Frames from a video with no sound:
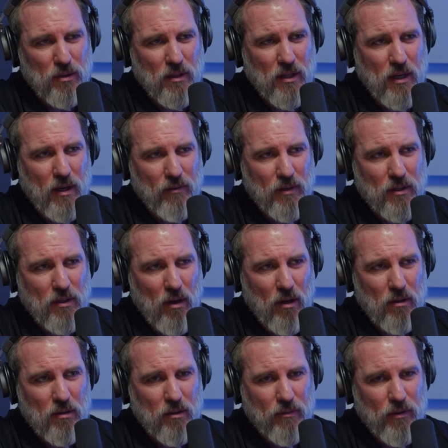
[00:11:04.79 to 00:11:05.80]
look at every
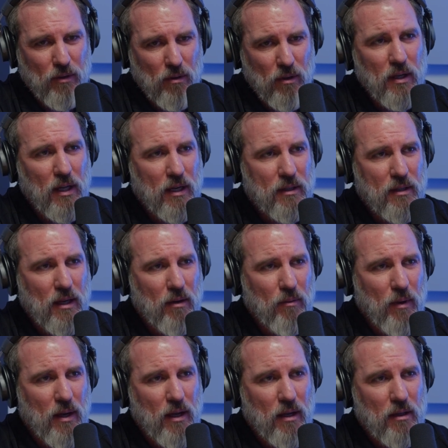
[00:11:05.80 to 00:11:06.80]
dollar if you look at it that
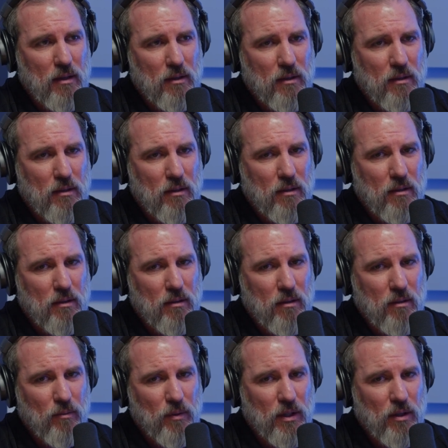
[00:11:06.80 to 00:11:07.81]
way
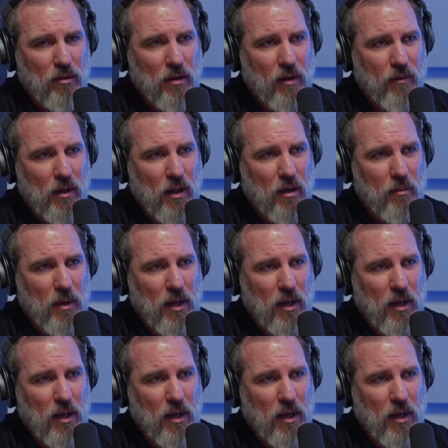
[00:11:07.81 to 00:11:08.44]
when you don't have a lot of